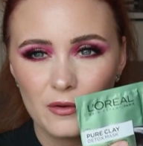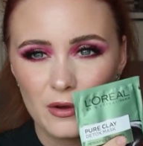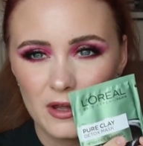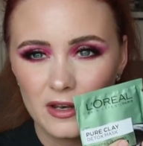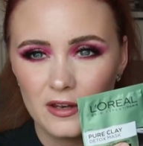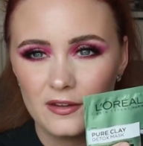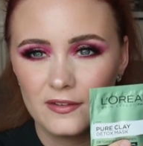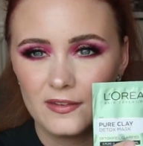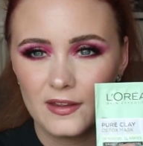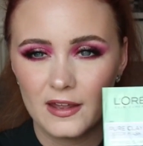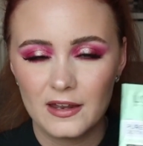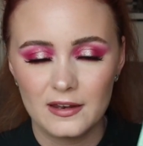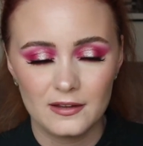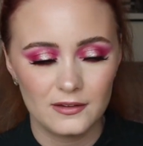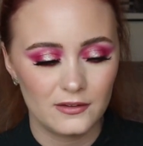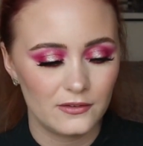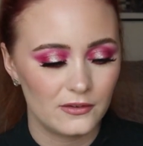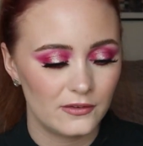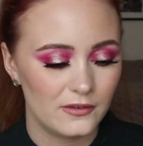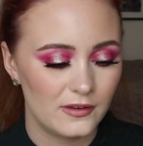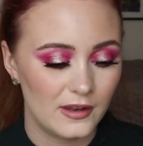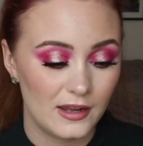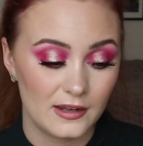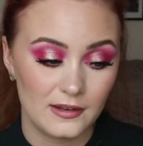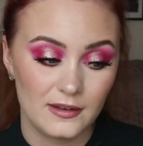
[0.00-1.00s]
so I decided
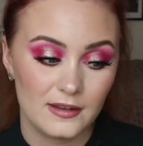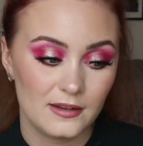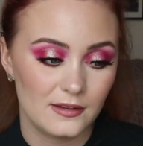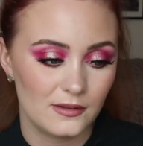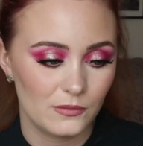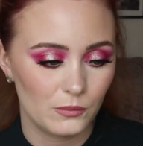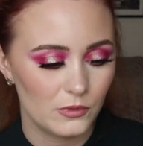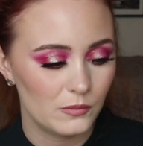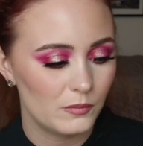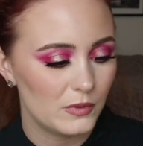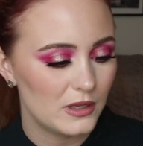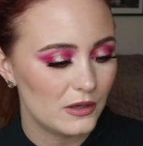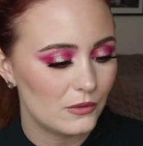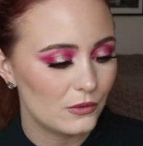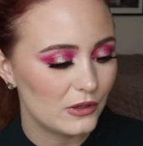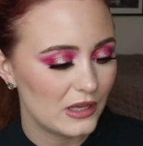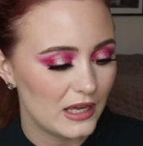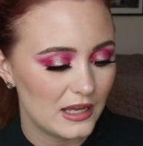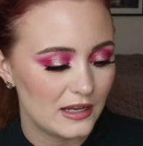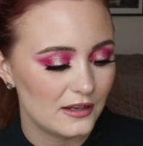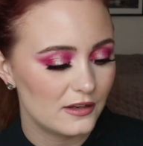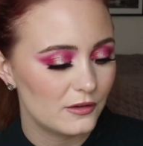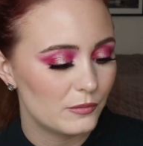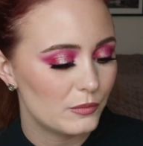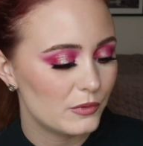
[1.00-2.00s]
that this would be
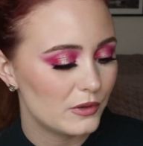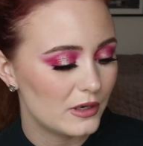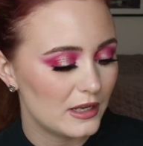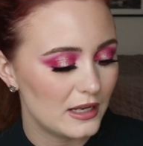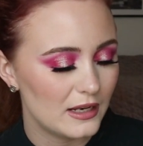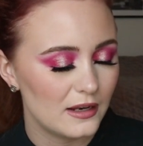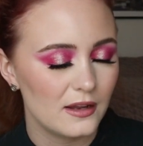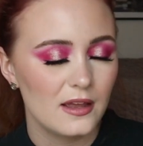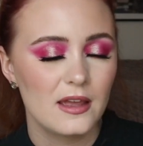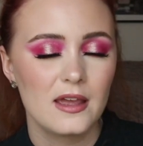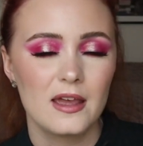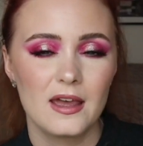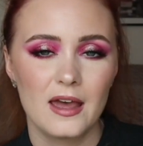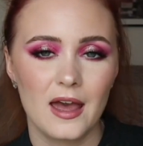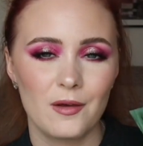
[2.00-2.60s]
okay to put in.